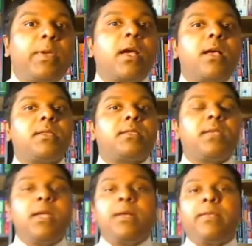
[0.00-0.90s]

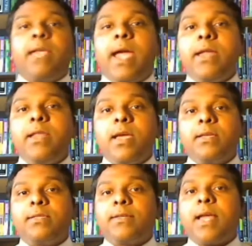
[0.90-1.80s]
Because the idea
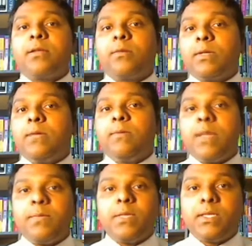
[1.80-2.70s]
is not to give
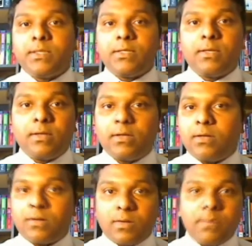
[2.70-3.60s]
them these
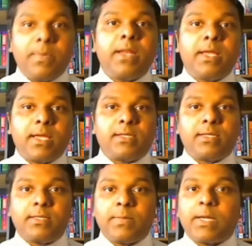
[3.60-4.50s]
uh,
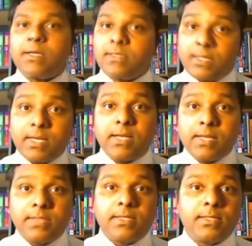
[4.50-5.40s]
medications because that
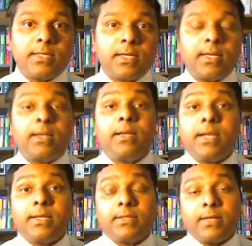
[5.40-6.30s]
increases the
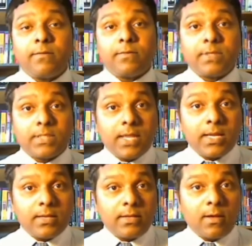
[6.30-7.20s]
days of uh,
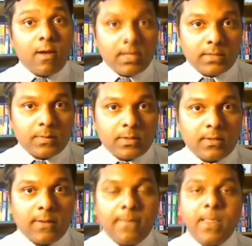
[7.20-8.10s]
stay in the
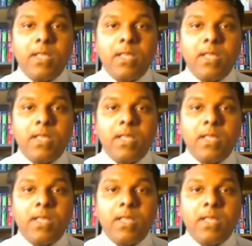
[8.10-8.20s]
hospital.